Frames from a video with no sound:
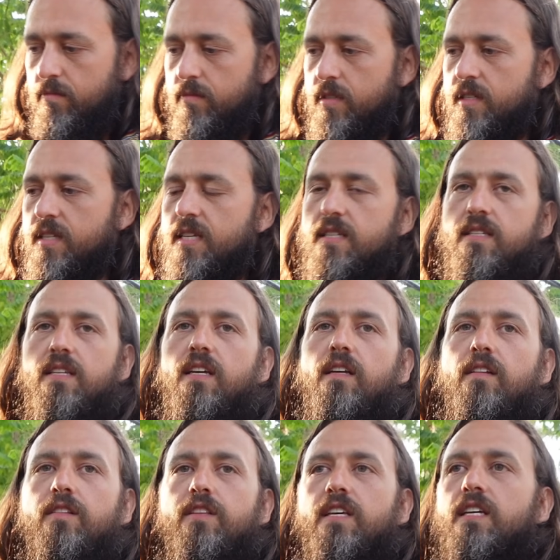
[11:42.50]

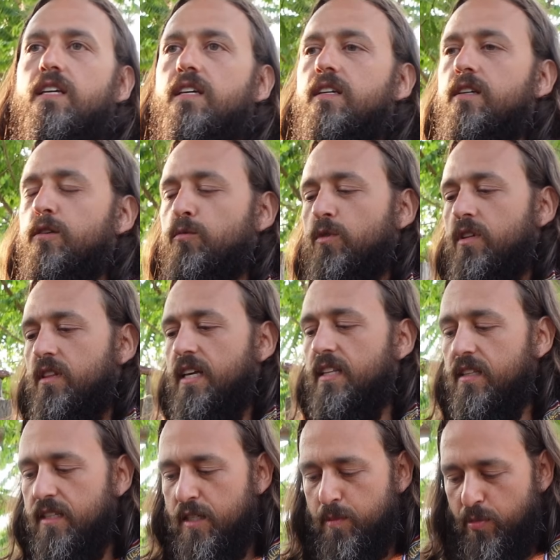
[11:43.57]
ceasing the
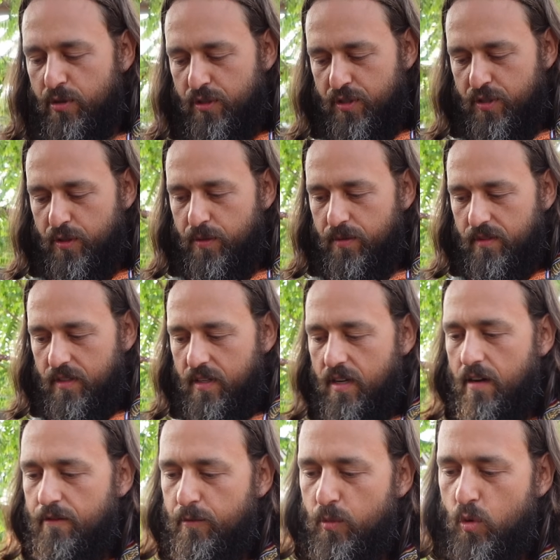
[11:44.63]
relentless pursuit
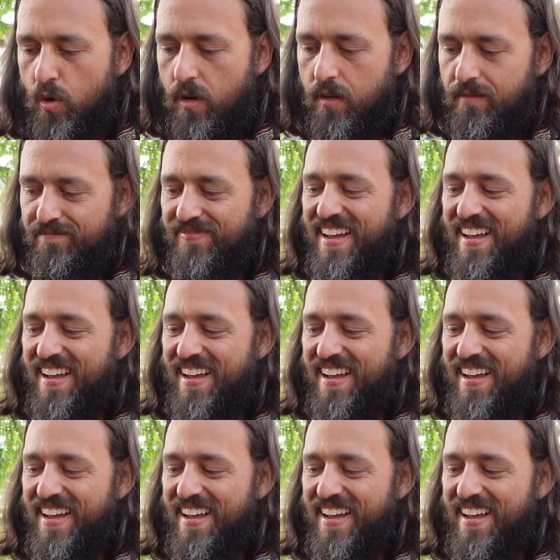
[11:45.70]
of more